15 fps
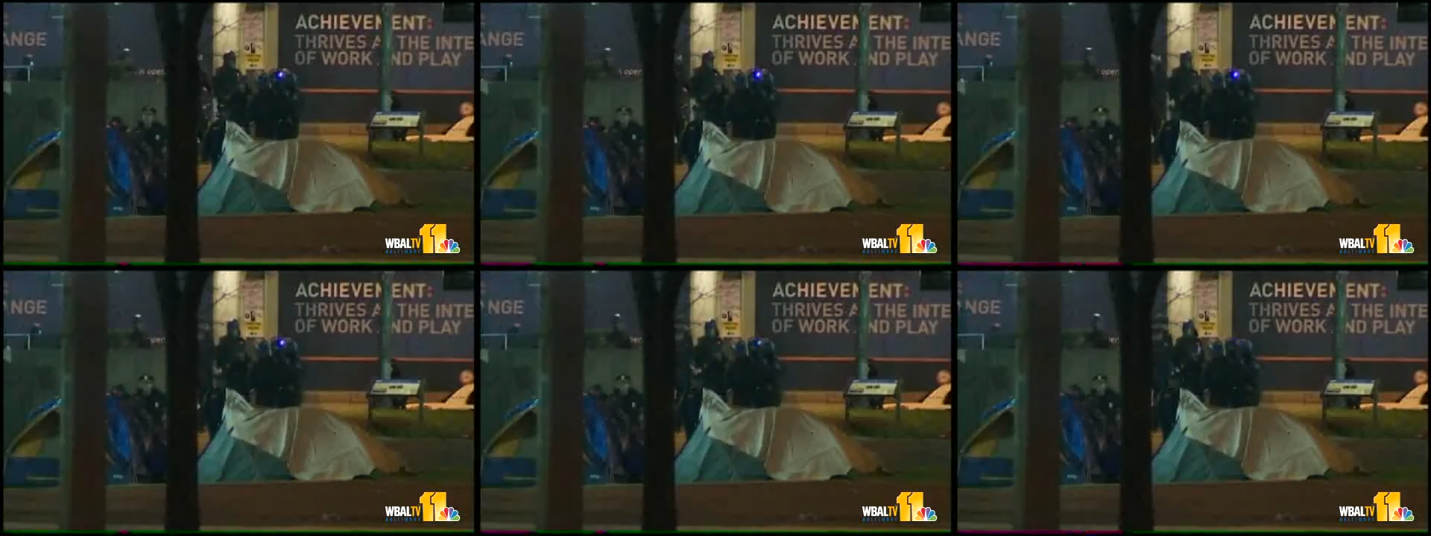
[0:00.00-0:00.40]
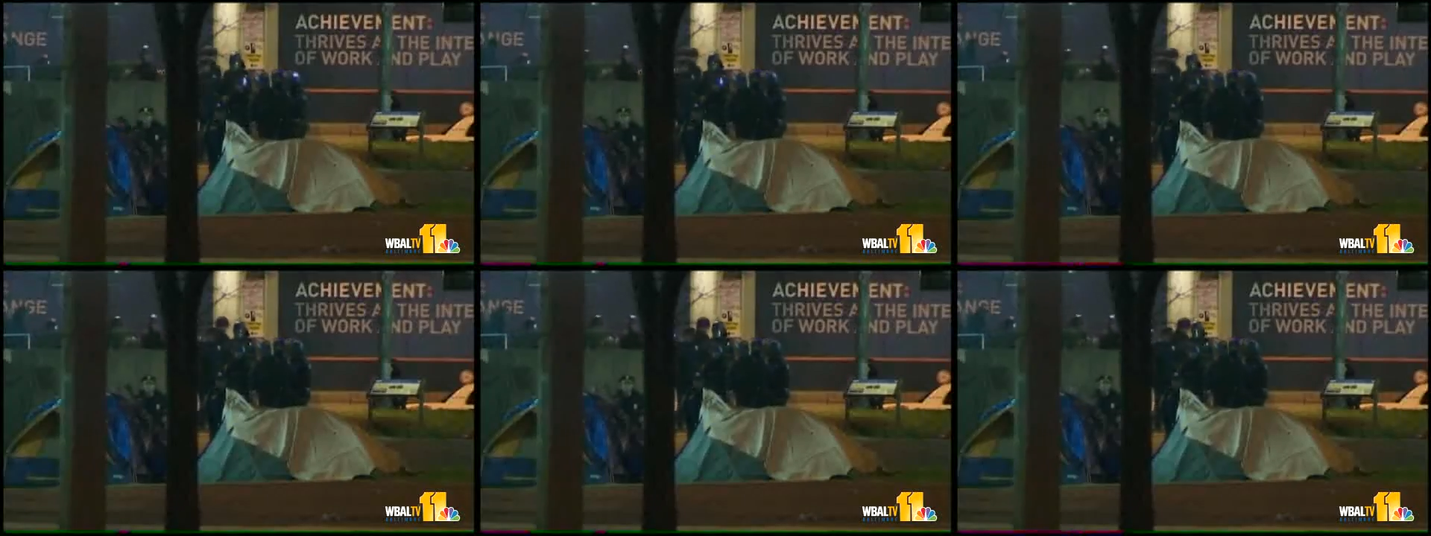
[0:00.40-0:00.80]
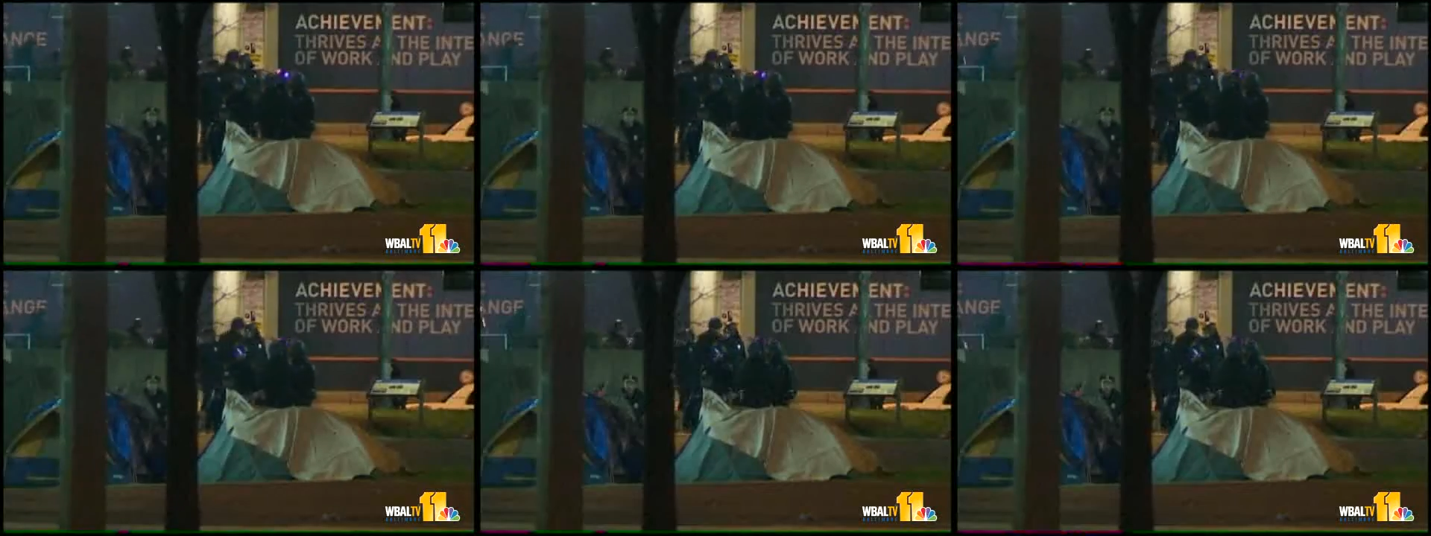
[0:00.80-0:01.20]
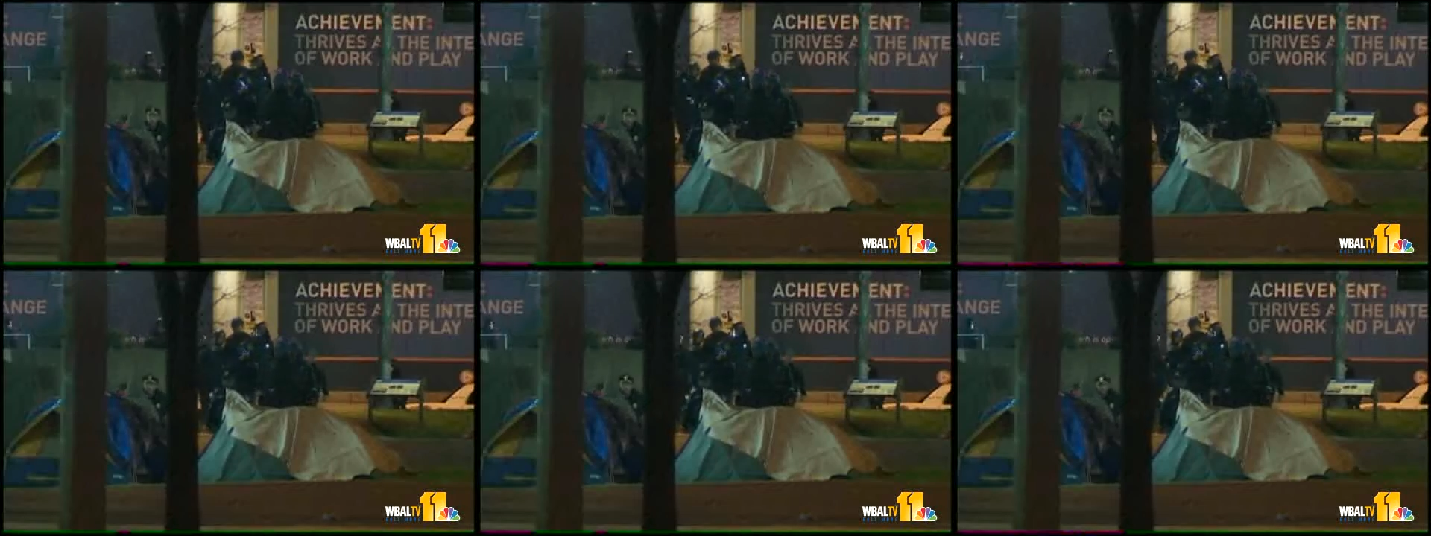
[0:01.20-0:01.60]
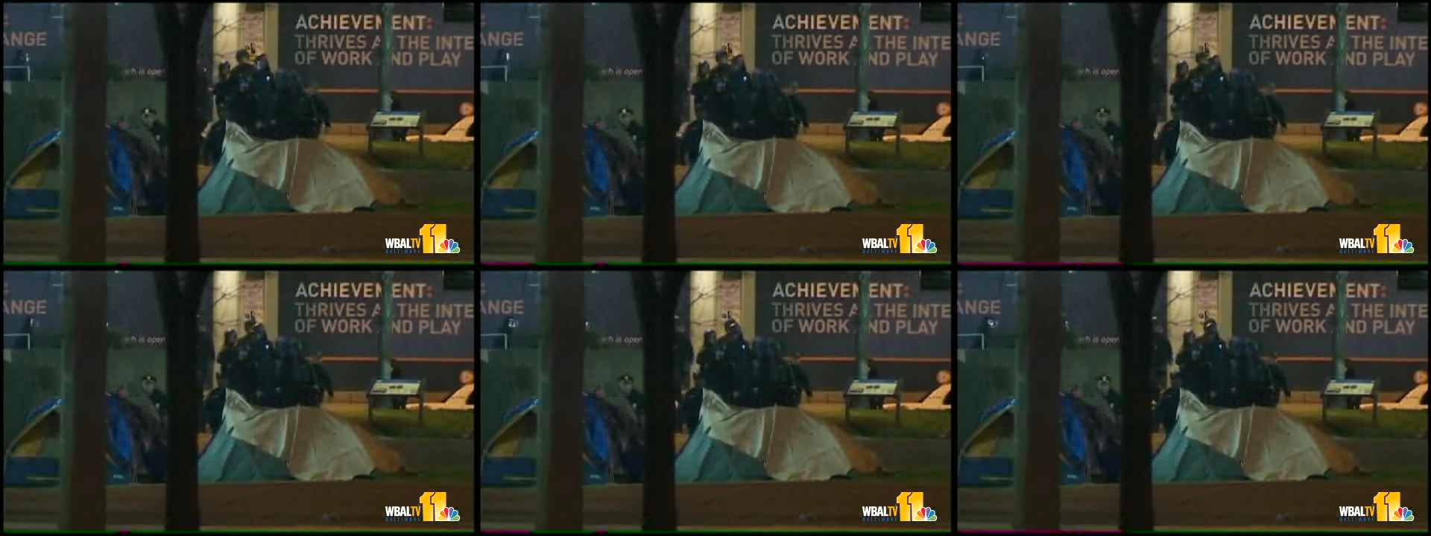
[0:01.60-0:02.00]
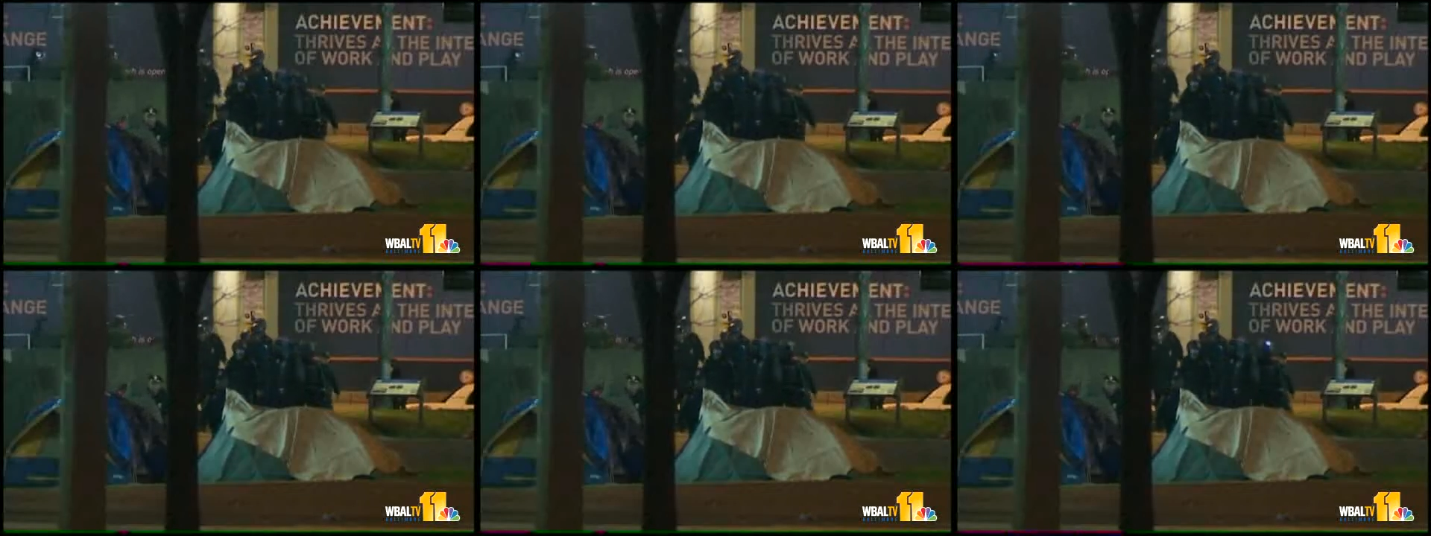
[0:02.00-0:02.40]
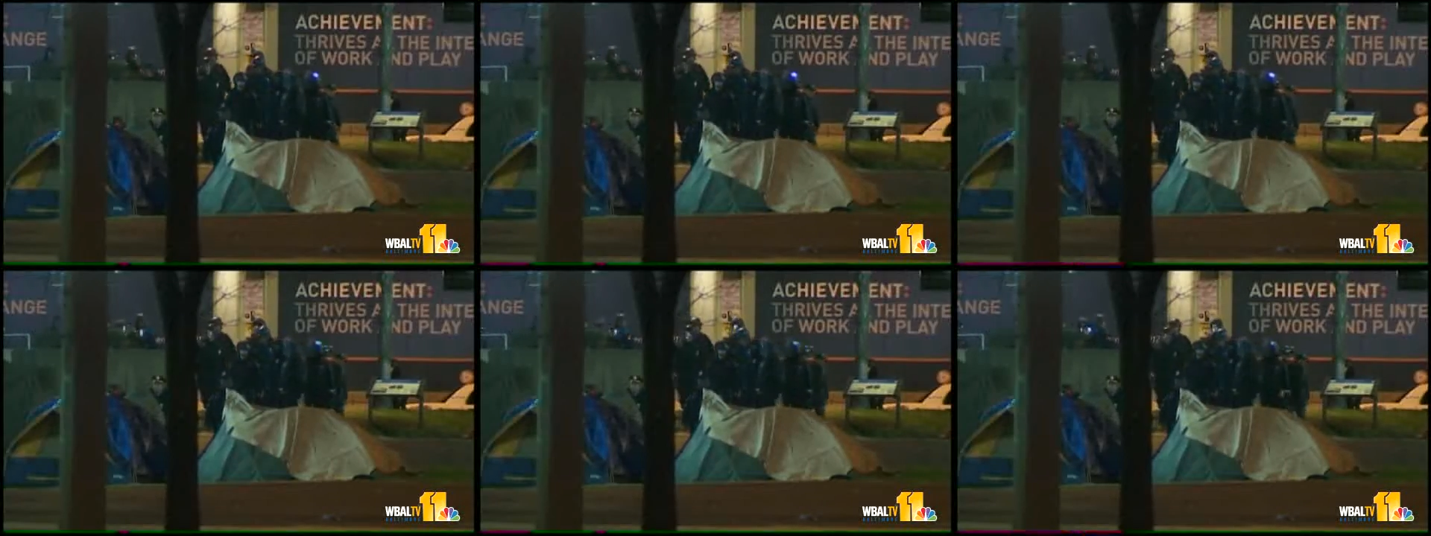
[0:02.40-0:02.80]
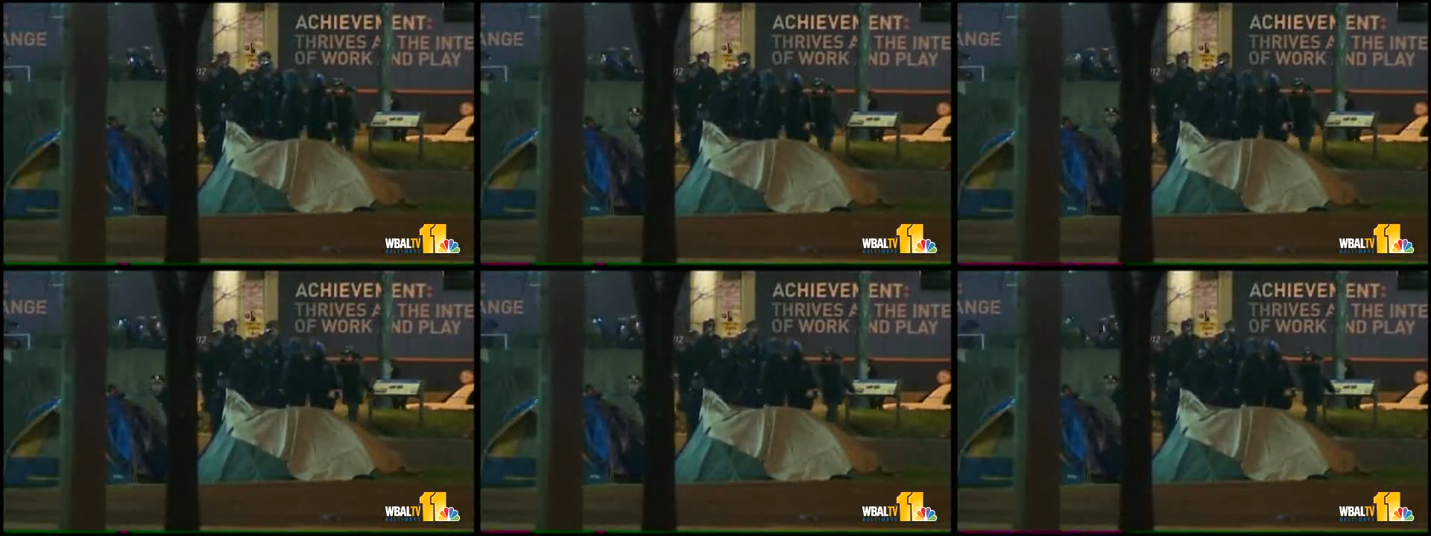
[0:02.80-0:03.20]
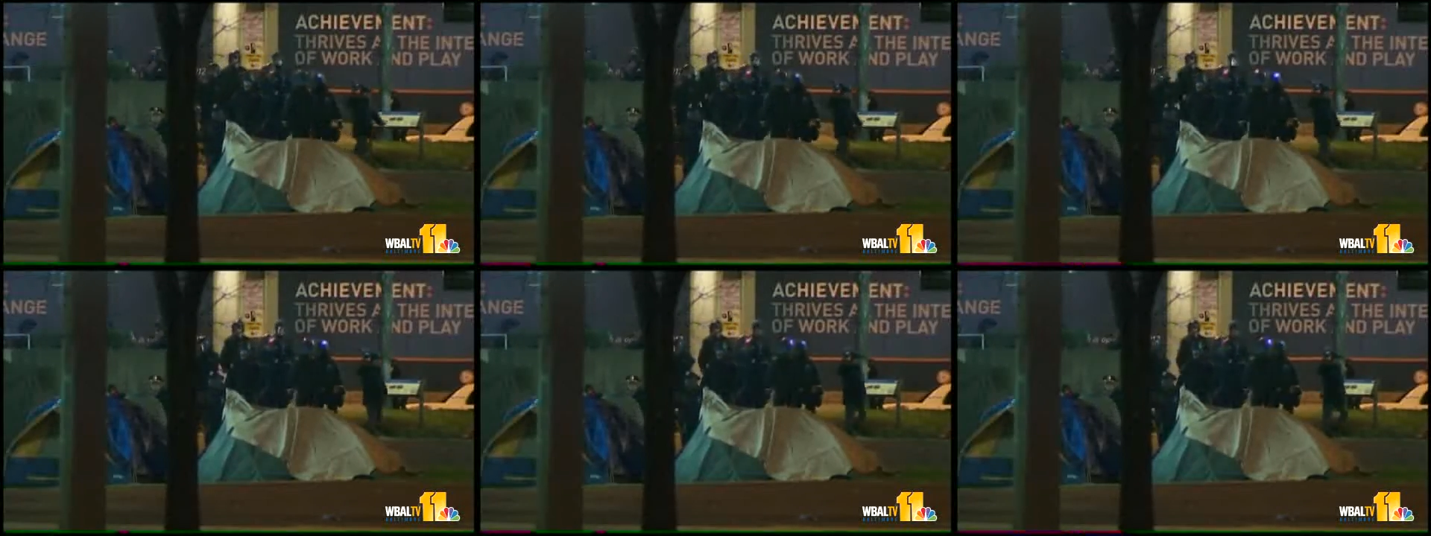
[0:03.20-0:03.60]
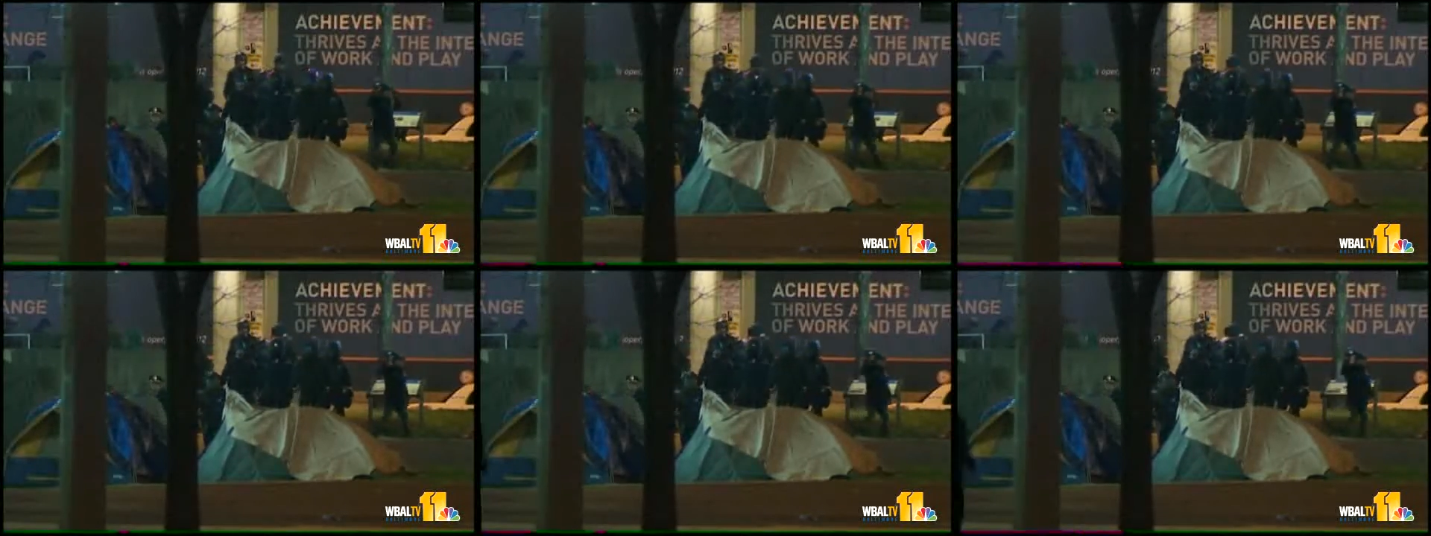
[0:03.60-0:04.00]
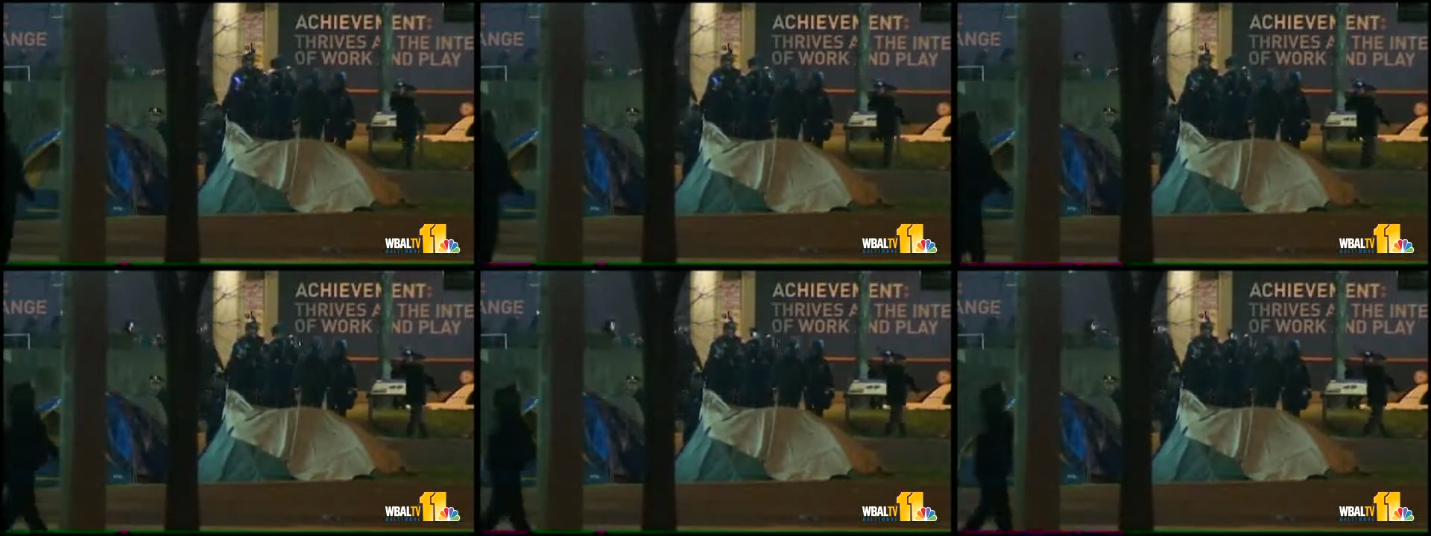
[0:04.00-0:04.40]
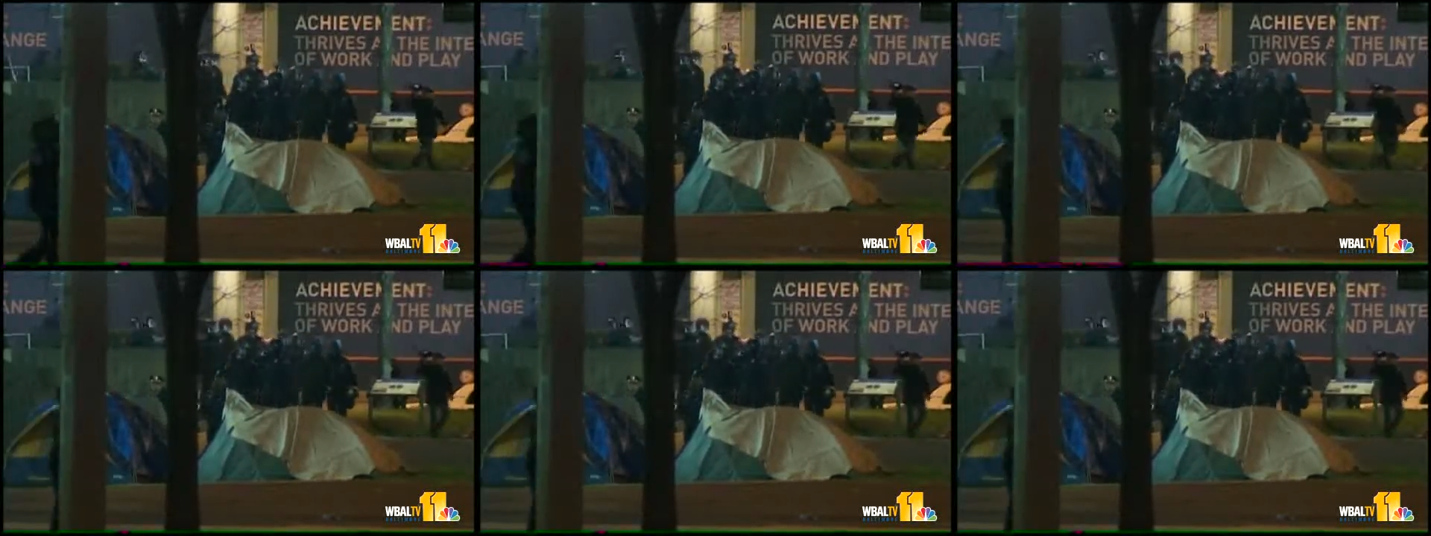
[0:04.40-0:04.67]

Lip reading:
Nobody's mouth can be seen.